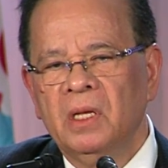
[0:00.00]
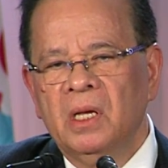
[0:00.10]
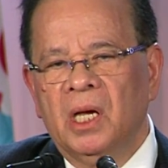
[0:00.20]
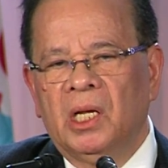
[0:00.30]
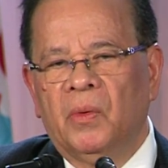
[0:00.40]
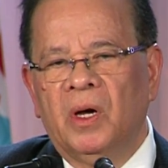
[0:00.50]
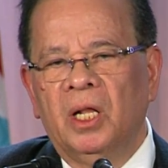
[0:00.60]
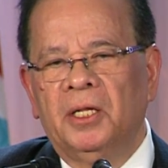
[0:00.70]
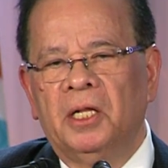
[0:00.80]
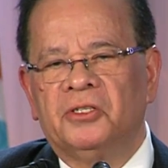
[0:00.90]
In a
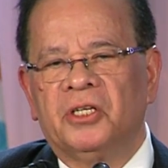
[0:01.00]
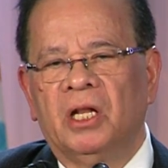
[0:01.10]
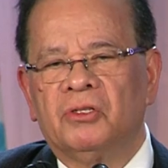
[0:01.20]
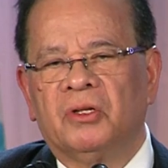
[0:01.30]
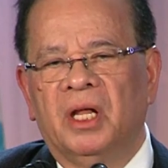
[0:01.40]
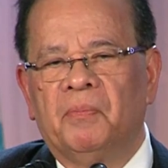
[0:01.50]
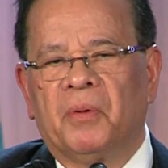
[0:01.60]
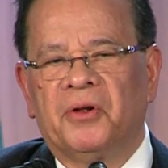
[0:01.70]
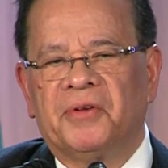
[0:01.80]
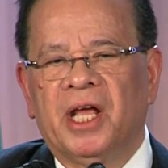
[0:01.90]
world that zealously
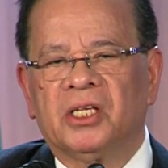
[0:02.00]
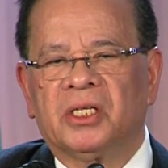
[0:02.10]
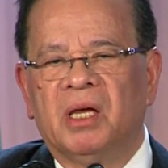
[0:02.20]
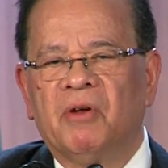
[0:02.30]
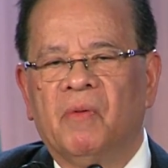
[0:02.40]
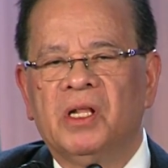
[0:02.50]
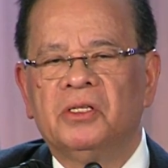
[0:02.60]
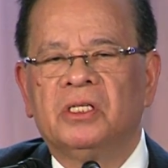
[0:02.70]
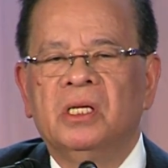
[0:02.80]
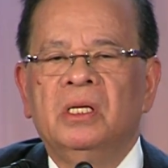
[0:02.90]
protects
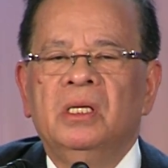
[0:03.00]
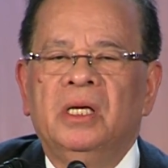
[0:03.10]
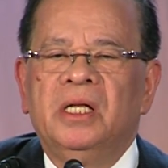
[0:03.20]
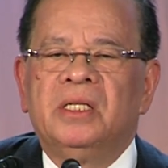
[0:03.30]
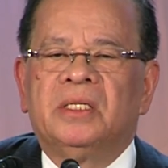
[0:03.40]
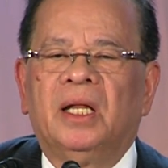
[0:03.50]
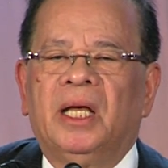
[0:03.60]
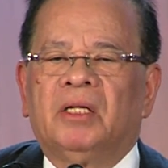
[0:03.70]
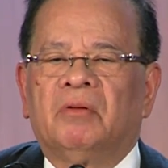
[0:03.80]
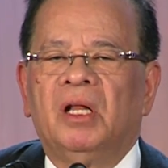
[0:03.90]
everyone's
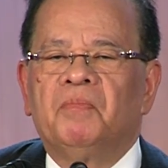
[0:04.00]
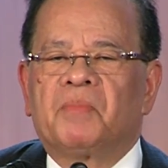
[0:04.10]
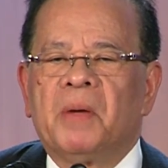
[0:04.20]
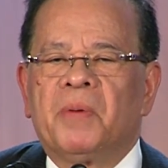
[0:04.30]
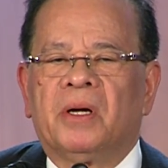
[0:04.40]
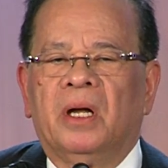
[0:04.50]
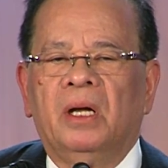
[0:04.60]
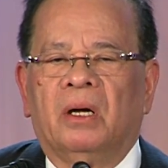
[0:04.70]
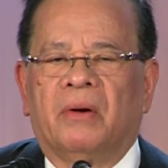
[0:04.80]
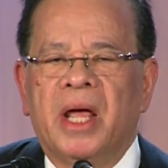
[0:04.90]
intellectual property
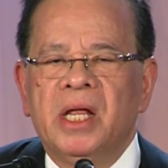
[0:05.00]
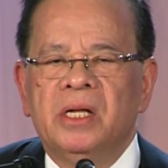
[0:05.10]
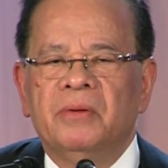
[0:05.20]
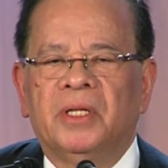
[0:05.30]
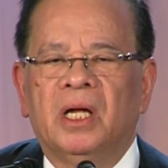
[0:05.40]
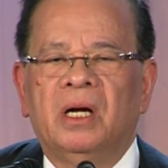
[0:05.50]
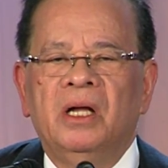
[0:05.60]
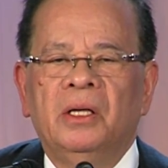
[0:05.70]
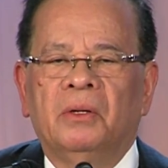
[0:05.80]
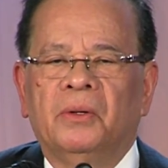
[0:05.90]
right to their
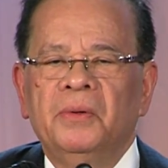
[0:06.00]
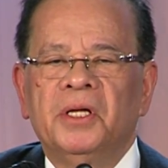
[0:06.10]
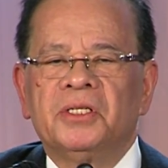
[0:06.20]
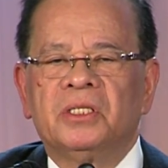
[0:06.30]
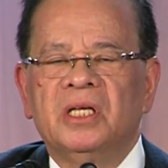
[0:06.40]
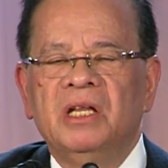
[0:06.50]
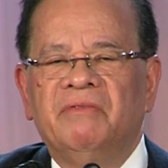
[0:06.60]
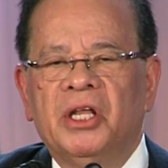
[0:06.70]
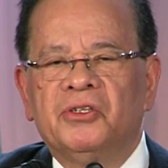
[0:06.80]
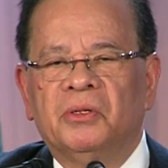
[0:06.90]
crudest
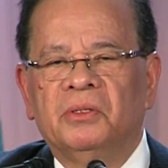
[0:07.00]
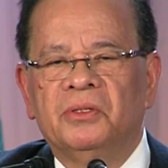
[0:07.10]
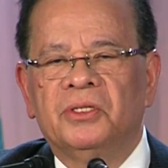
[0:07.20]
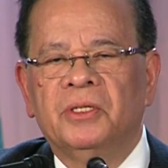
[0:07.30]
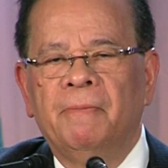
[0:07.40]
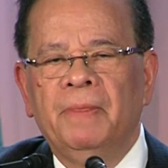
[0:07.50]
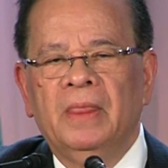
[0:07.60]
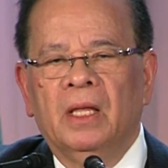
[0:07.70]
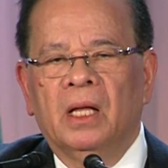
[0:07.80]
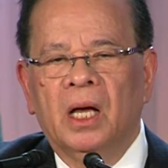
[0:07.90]
inventions,
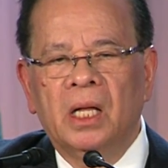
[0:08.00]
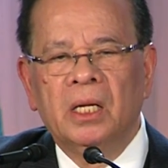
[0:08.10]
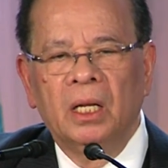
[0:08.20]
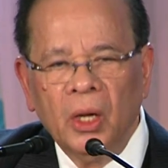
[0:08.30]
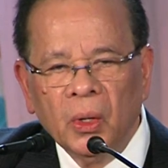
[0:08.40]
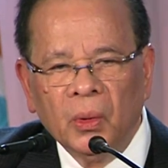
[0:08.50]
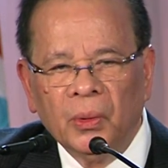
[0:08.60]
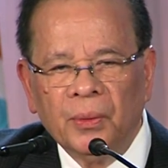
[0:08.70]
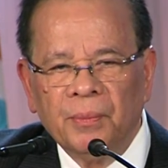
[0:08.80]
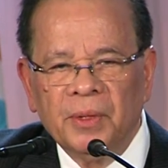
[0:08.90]
God
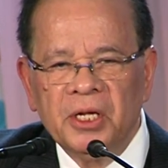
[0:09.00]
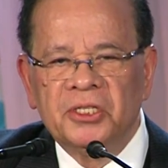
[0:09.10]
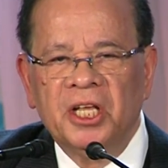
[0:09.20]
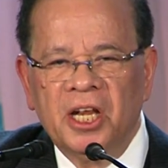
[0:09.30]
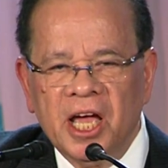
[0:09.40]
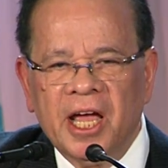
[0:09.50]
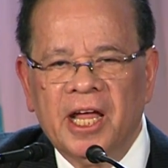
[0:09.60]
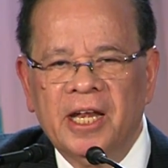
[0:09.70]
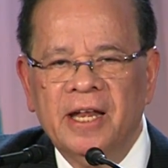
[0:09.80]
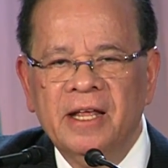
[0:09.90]
alone is
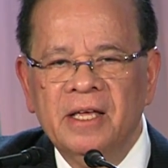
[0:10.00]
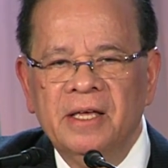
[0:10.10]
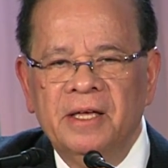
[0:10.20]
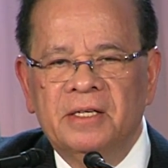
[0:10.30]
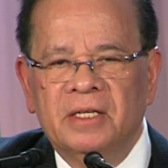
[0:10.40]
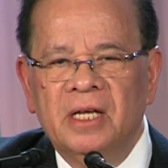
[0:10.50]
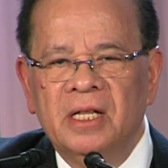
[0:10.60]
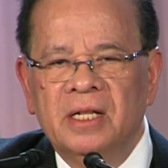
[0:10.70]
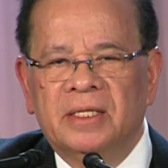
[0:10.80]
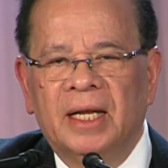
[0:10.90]
denied his
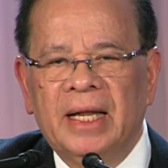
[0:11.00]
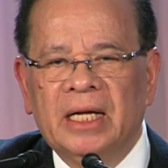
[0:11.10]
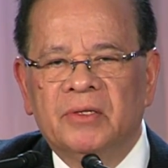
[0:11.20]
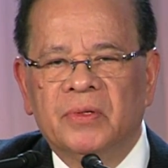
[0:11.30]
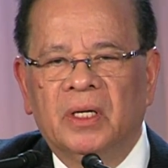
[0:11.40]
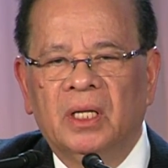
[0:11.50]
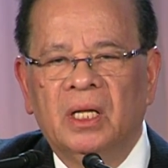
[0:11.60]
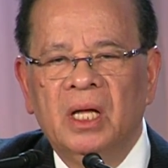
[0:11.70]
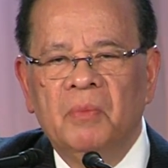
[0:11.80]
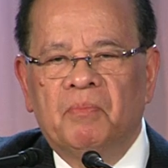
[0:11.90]
intellectual
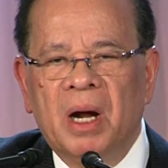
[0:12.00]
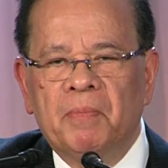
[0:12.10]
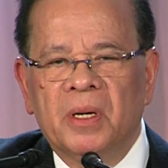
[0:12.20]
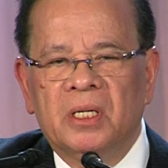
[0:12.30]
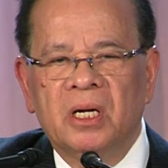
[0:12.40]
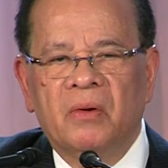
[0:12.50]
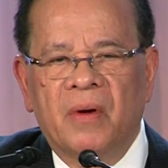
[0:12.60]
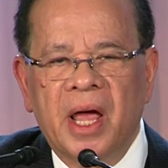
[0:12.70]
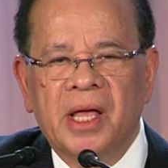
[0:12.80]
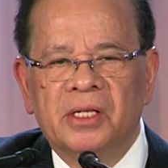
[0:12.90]
property
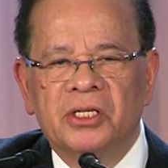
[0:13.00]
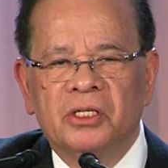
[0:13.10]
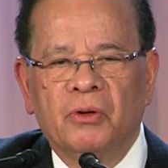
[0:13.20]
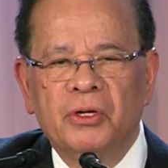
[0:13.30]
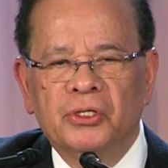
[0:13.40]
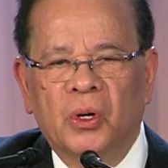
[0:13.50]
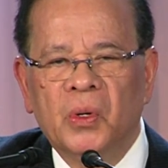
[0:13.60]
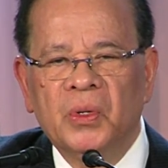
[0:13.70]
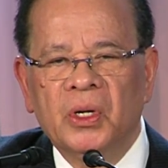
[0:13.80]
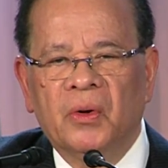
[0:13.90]
rights to his
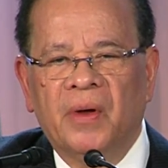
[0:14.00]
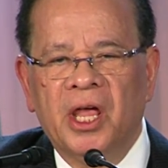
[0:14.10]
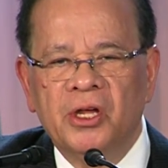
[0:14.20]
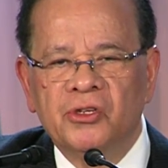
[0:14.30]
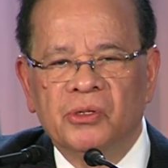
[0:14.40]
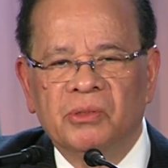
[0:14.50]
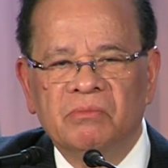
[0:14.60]
own creation.